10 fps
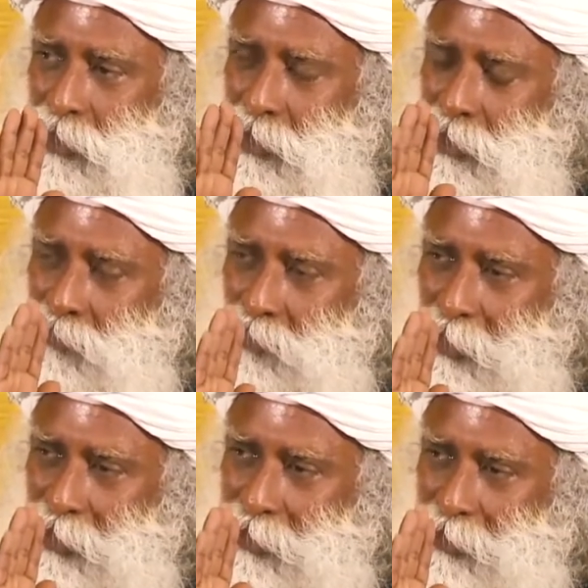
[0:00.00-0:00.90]
if you
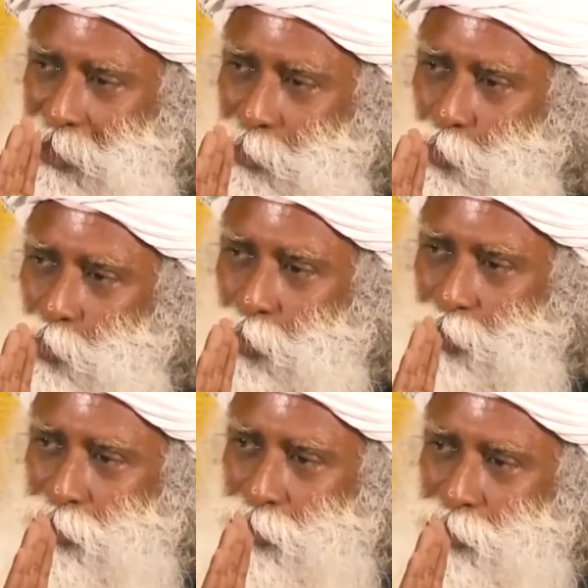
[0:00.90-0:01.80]
understand what
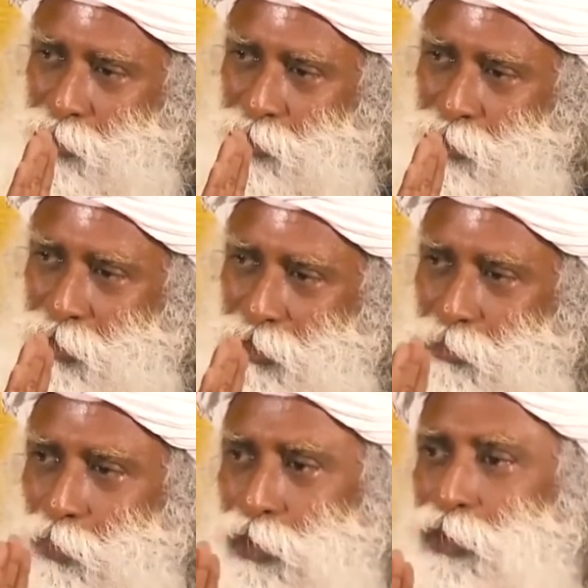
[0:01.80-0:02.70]
is you and
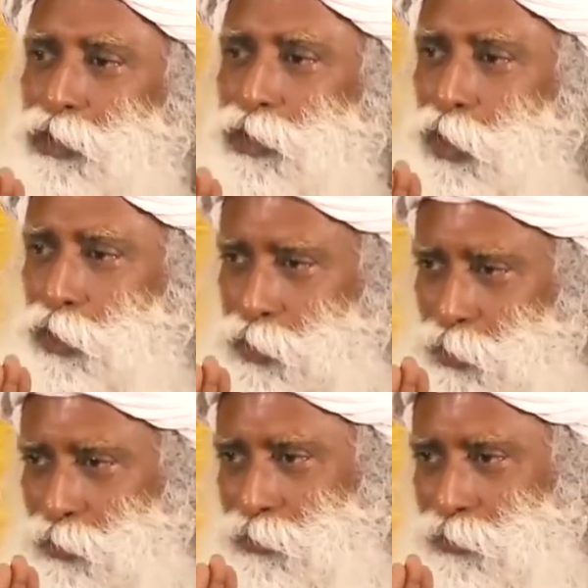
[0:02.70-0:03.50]
what is not you,